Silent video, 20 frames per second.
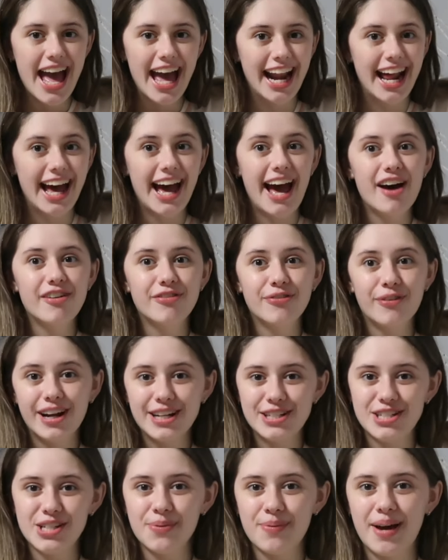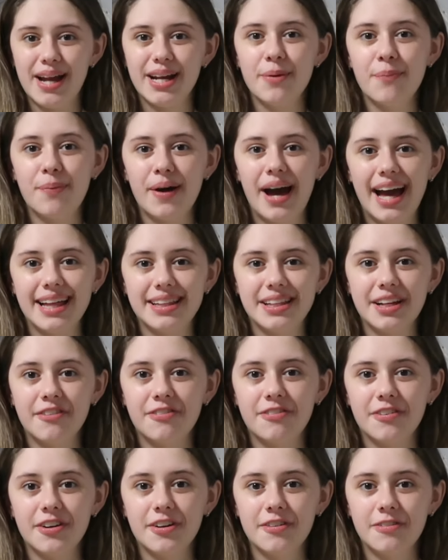and I have way too many, but I
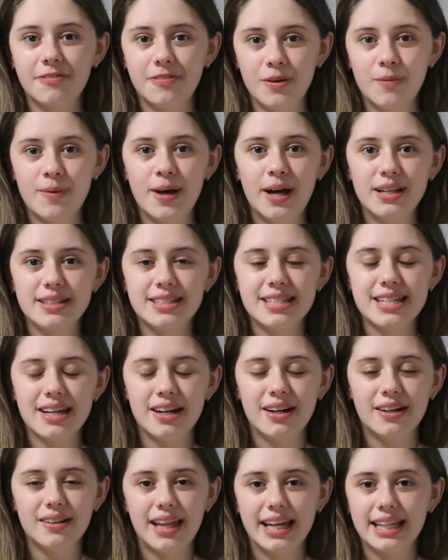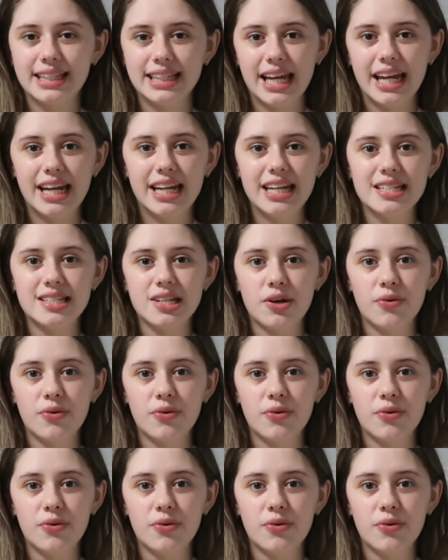think for females or like ladies,